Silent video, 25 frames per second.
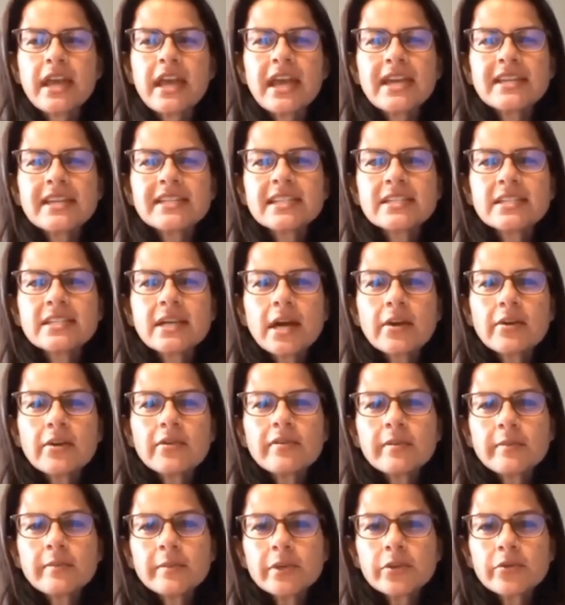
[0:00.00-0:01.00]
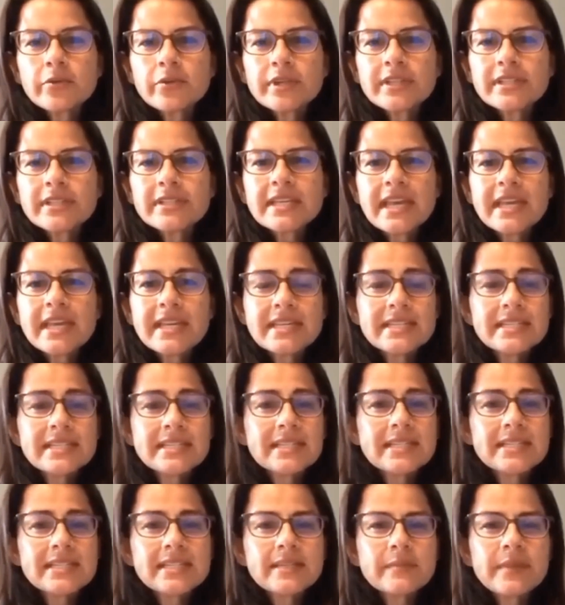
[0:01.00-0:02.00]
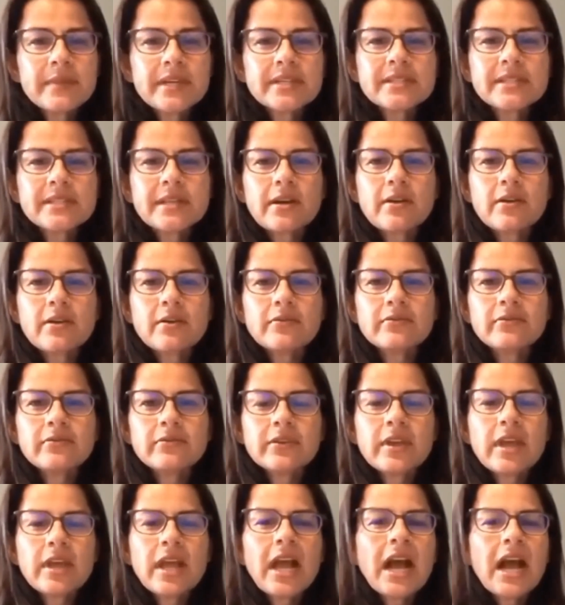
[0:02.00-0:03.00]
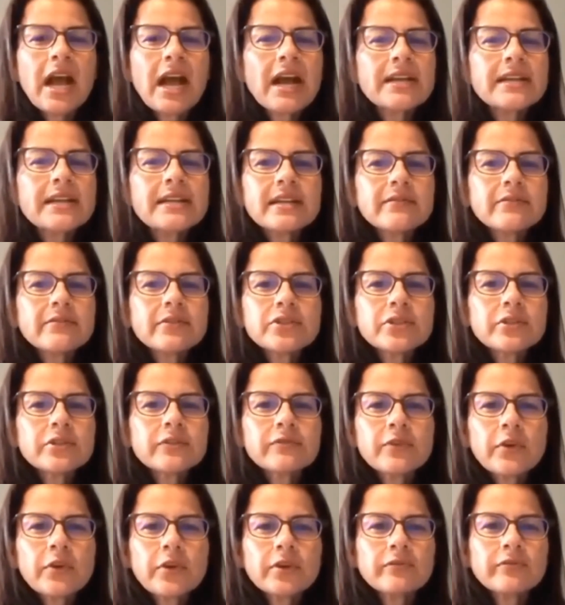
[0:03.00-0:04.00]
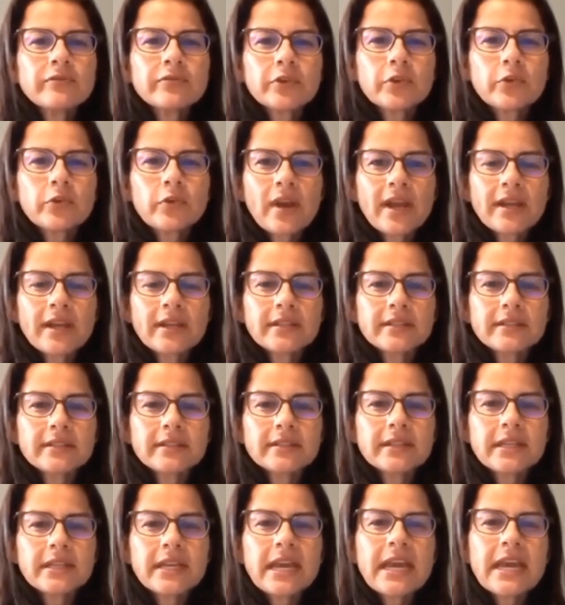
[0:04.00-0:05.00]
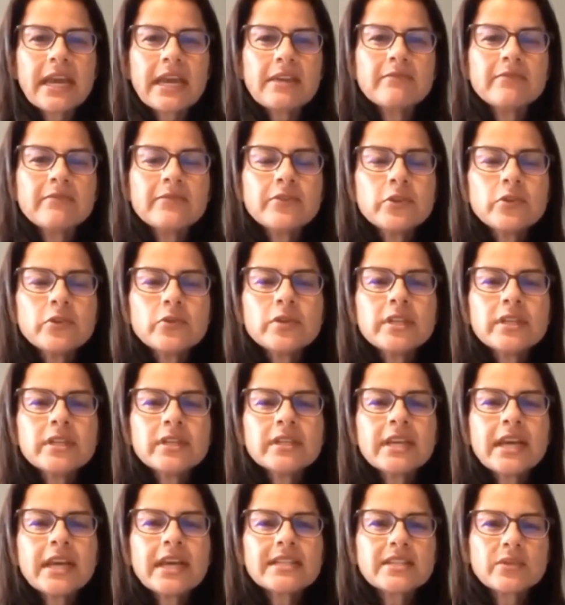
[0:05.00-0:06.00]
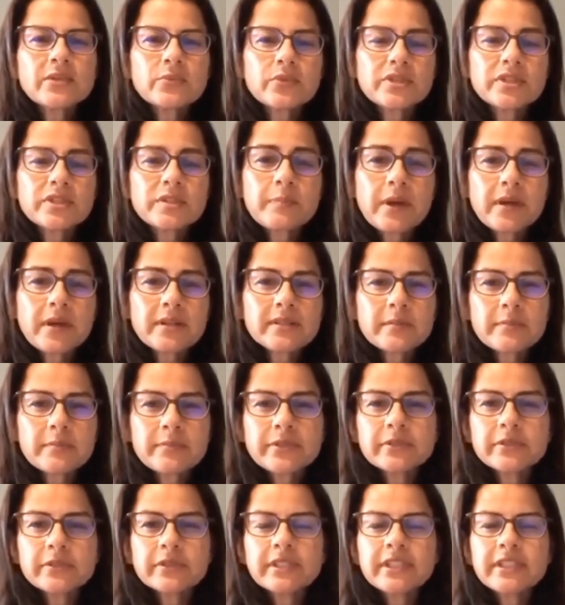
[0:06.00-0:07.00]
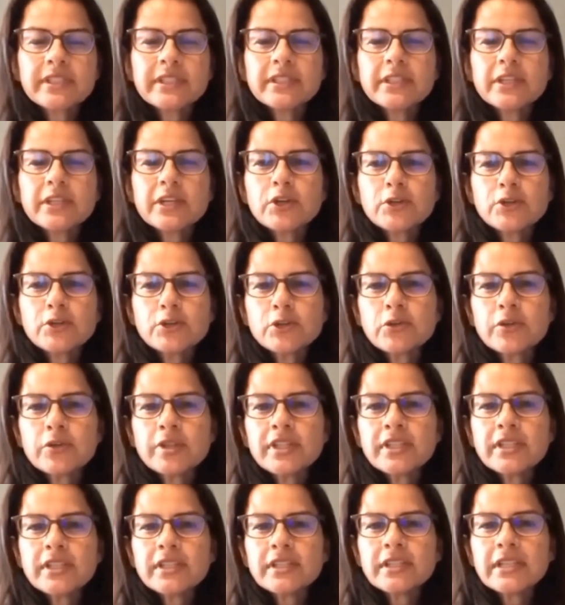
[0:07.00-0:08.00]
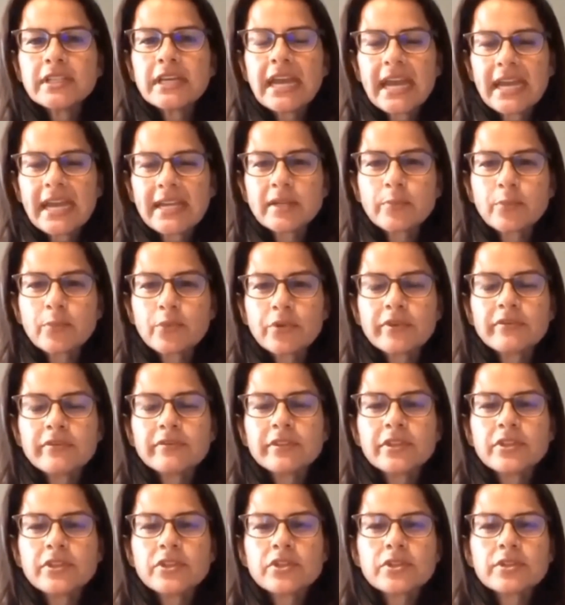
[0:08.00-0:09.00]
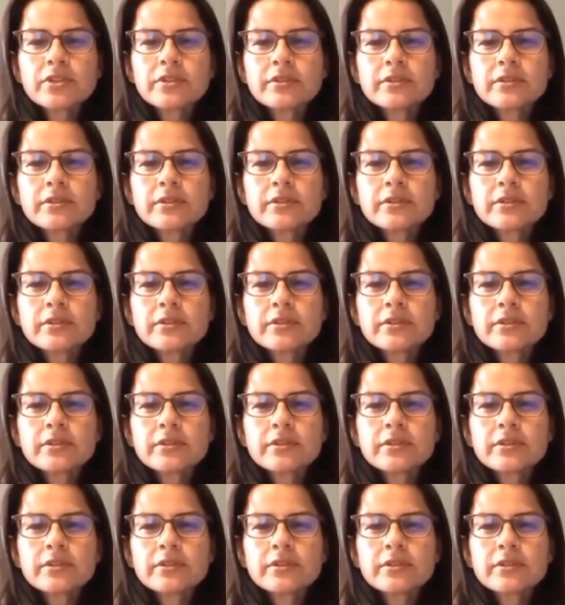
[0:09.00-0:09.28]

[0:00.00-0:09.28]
As a daughter of immigrants and a citizen myself, I never took voting for granted and viewed it as a responsibility, a duty, and a privilege.